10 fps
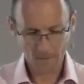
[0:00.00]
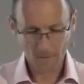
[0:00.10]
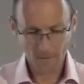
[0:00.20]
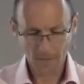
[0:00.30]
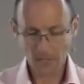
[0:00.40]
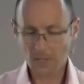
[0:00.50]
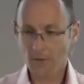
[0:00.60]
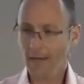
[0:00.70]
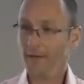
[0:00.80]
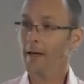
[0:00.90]
because you
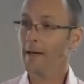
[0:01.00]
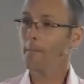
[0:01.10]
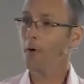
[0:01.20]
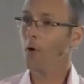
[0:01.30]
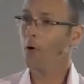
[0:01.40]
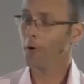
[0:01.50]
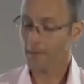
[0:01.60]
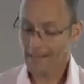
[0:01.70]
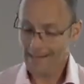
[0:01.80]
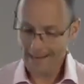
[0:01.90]
cannot get poorer than
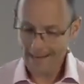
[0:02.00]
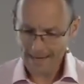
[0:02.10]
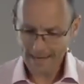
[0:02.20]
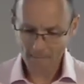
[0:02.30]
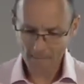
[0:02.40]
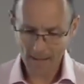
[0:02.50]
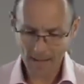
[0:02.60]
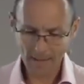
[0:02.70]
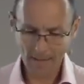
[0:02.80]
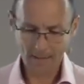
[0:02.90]
a naked
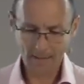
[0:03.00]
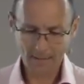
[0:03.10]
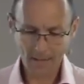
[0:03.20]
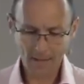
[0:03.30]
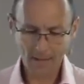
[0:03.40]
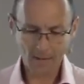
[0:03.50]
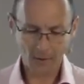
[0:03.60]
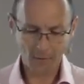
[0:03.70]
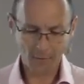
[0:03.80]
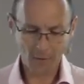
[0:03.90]
man dying on
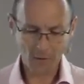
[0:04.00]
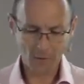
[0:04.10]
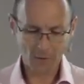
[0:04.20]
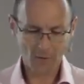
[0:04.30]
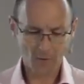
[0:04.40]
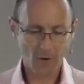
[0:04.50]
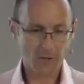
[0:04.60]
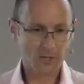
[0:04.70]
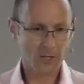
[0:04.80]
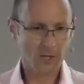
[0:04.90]
a Roman
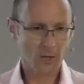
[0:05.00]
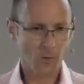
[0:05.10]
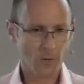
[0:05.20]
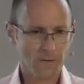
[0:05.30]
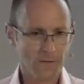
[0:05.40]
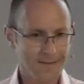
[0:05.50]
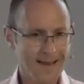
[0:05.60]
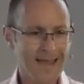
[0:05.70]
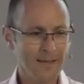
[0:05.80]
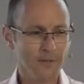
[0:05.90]
cross with
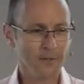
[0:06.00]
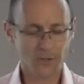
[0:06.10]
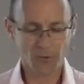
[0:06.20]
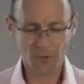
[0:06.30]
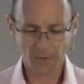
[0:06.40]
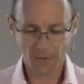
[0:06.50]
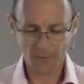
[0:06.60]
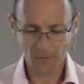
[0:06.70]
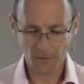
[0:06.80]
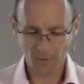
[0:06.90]
nails driven
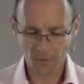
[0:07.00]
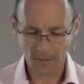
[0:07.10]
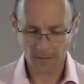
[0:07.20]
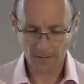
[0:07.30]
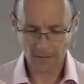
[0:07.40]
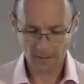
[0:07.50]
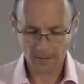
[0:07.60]
through your wrists.